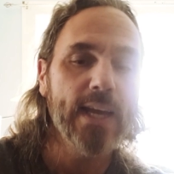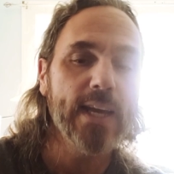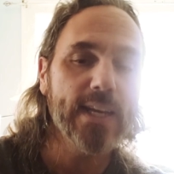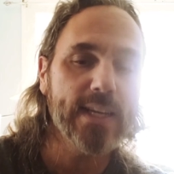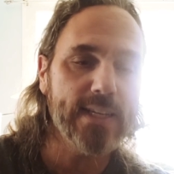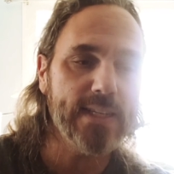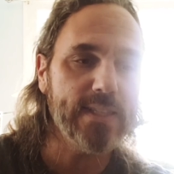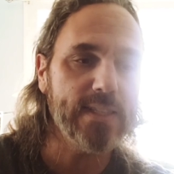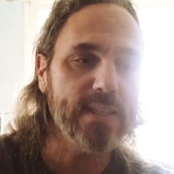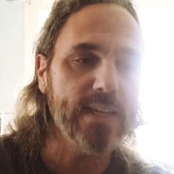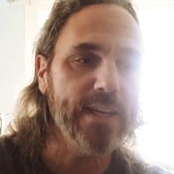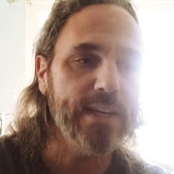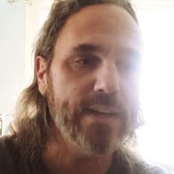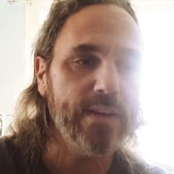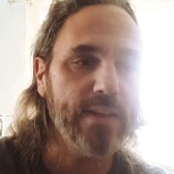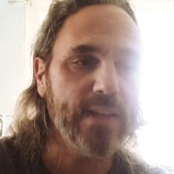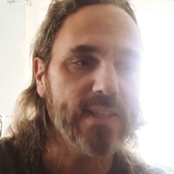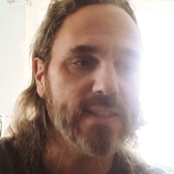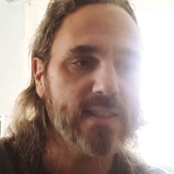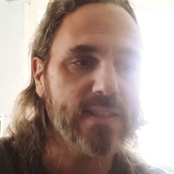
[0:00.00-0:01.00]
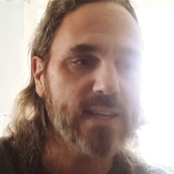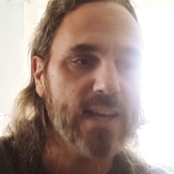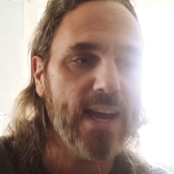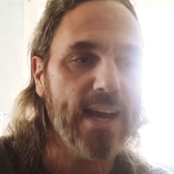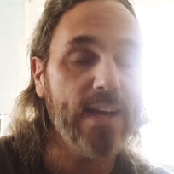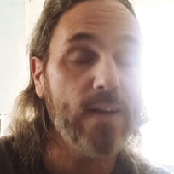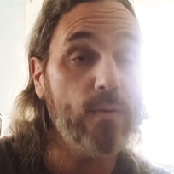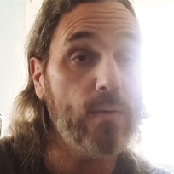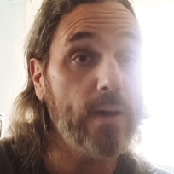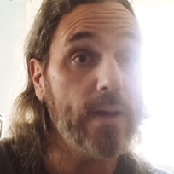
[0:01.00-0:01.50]
Because, you know, that's
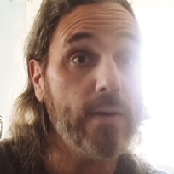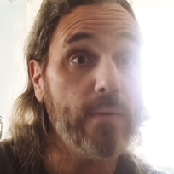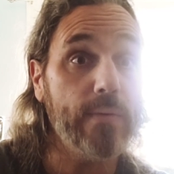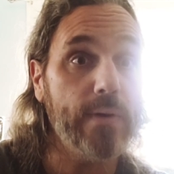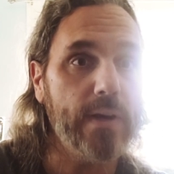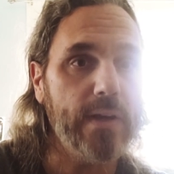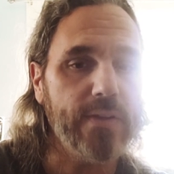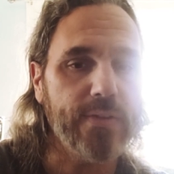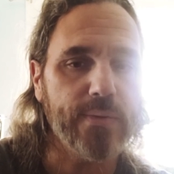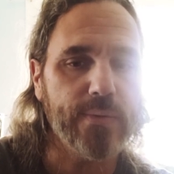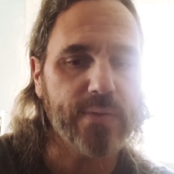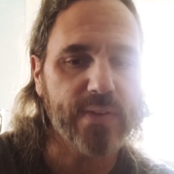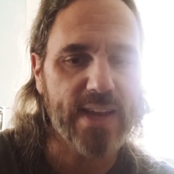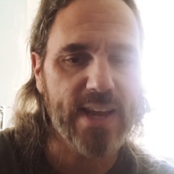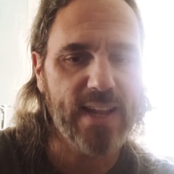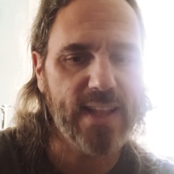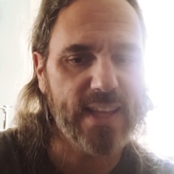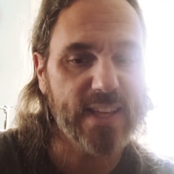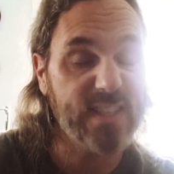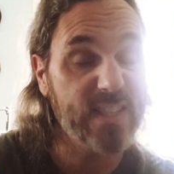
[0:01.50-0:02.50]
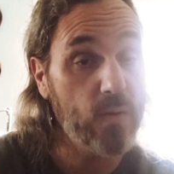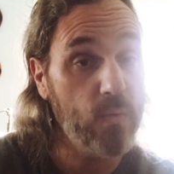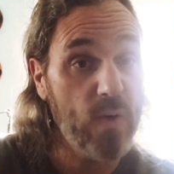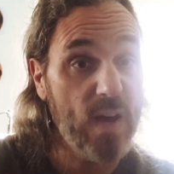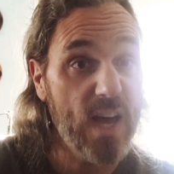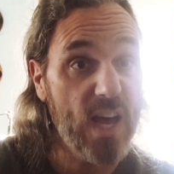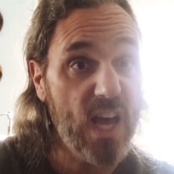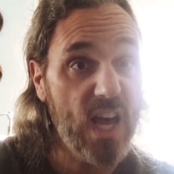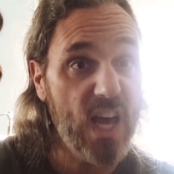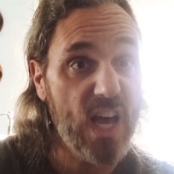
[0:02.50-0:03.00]
kind of what it was. It was kind of like, So
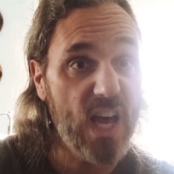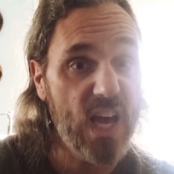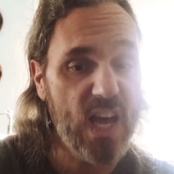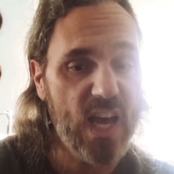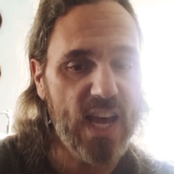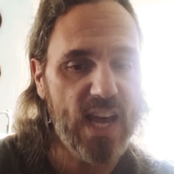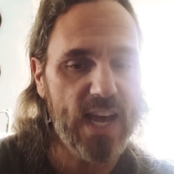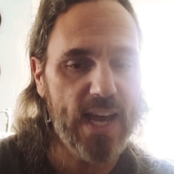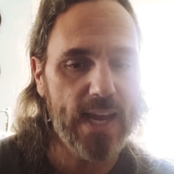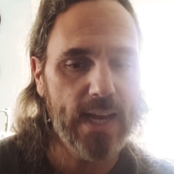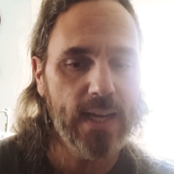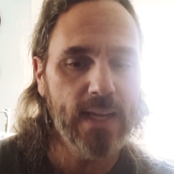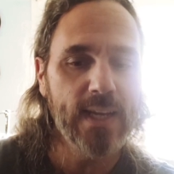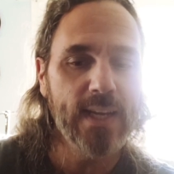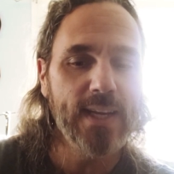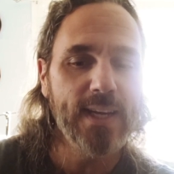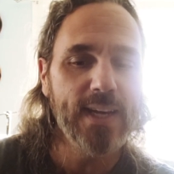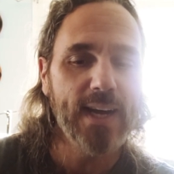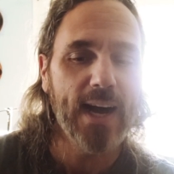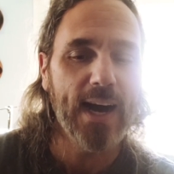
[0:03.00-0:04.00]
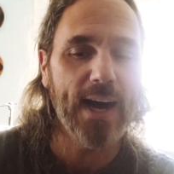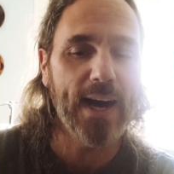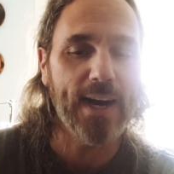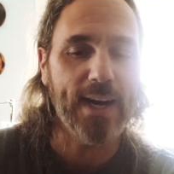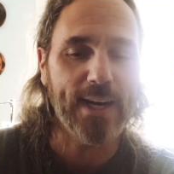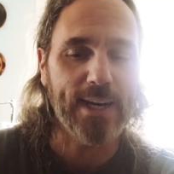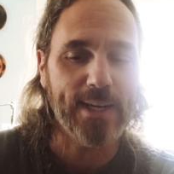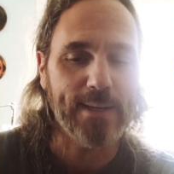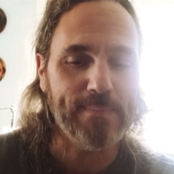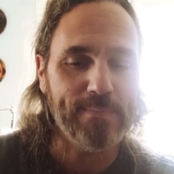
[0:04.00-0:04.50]
what?
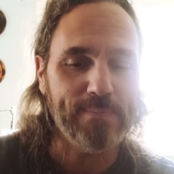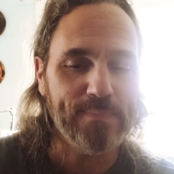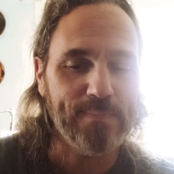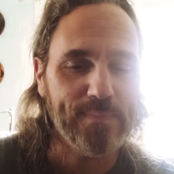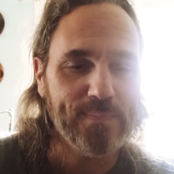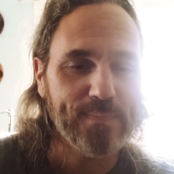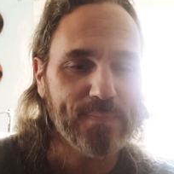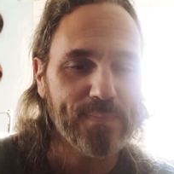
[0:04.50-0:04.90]
Um,